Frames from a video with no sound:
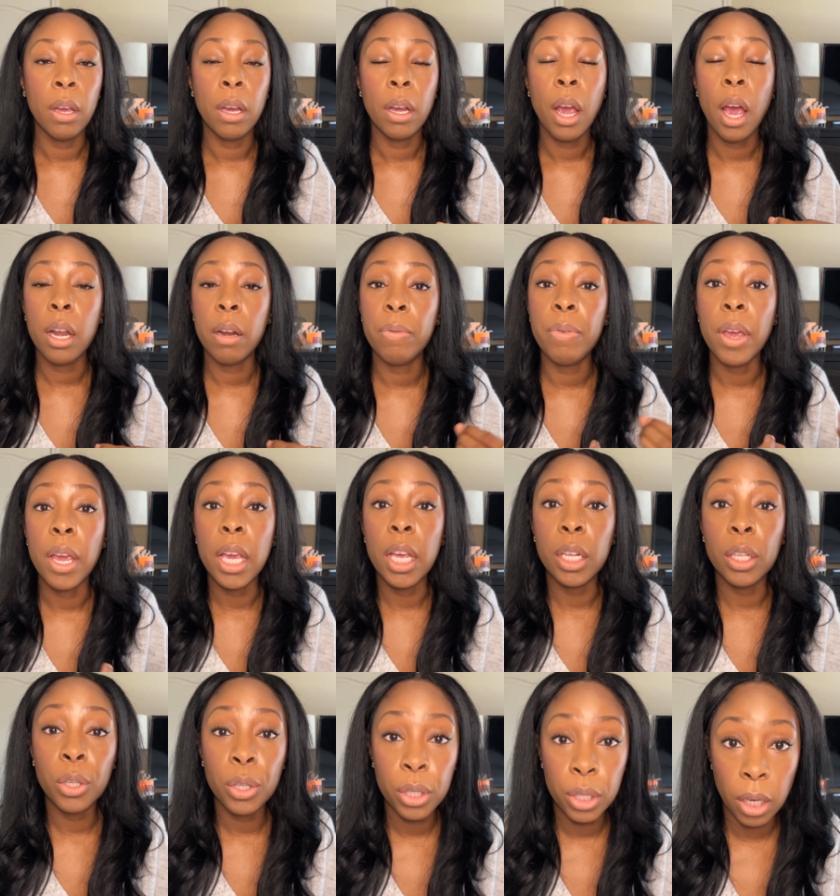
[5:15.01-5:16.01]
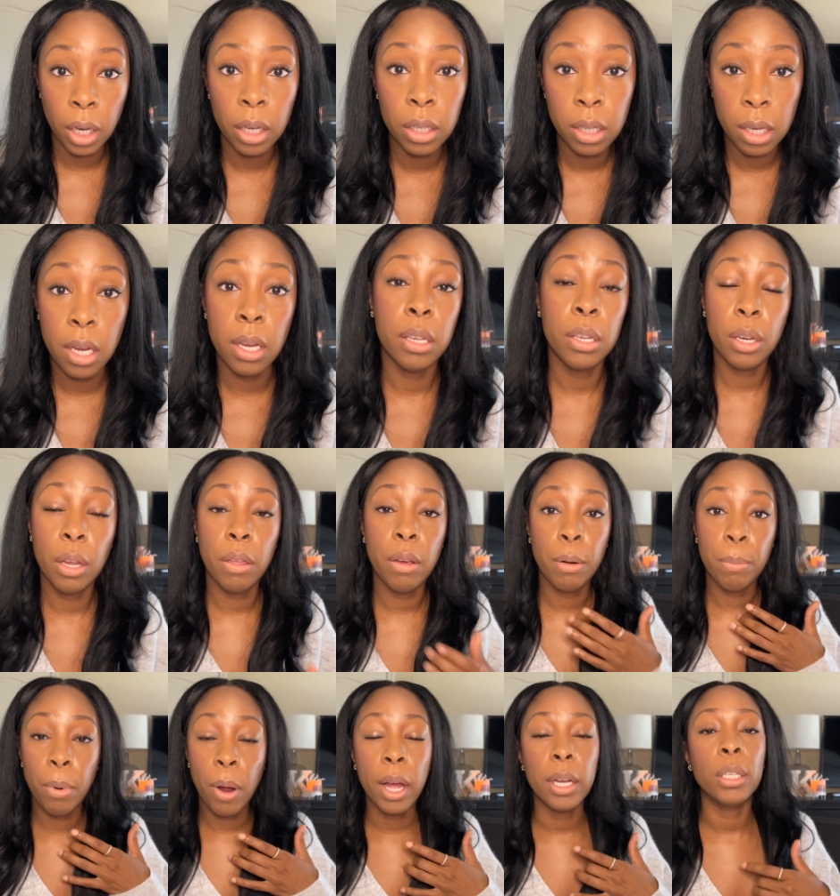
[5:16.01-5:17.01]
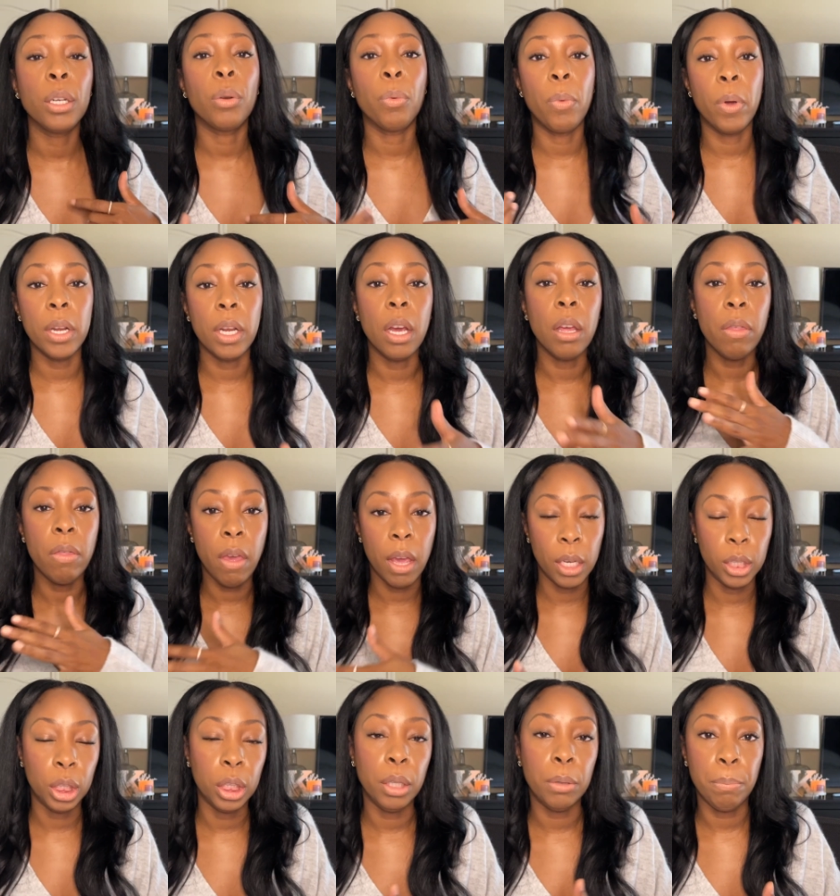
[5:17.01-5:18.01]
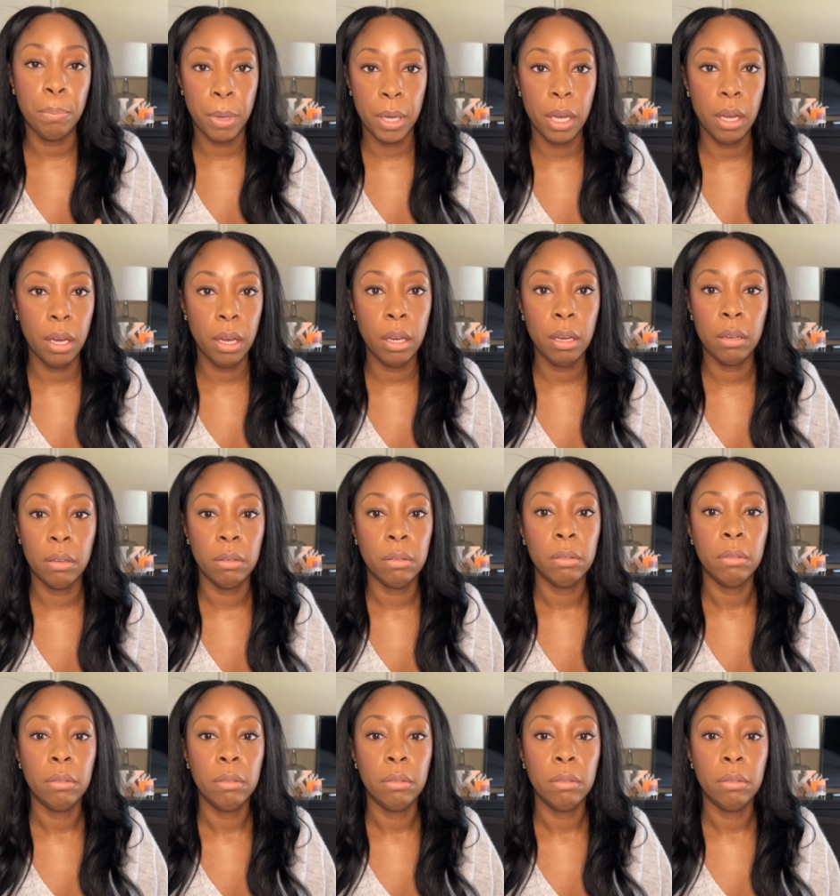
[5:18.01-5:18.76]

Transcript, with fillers: kind of insert into their project when they should be